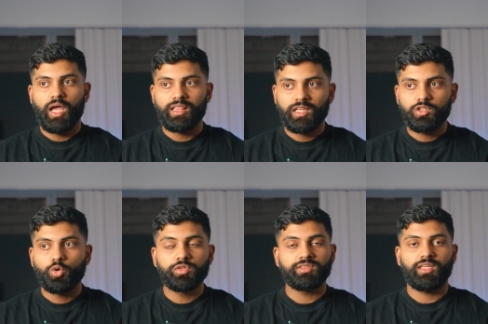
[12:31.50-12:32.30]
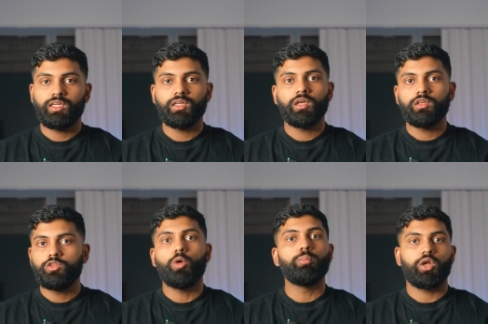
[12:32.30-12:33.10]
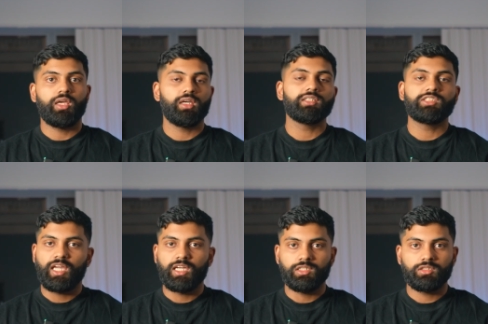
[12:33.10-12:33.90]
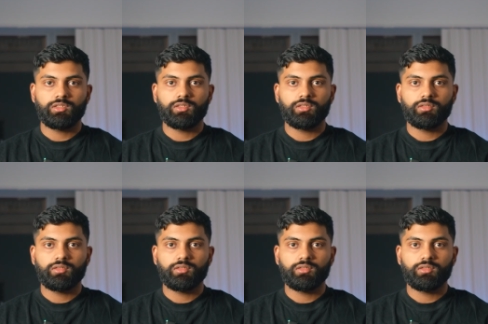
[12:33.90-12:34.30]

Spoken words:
And then you'll see your body change.